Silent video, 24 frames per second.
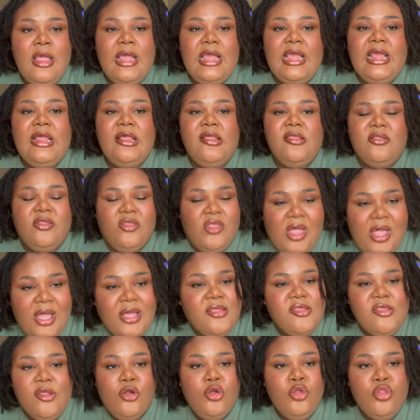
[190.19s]
is
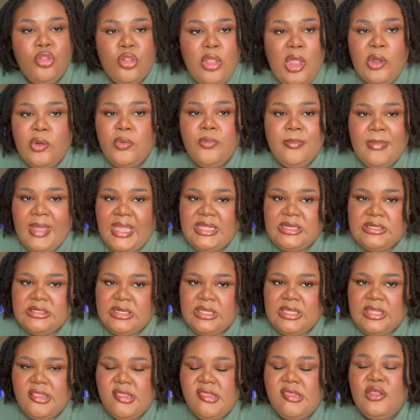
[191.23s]
locks are low
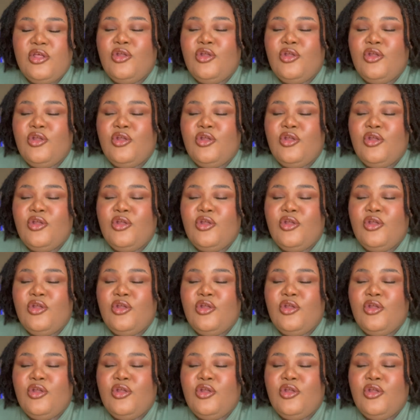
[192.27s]
maintenance.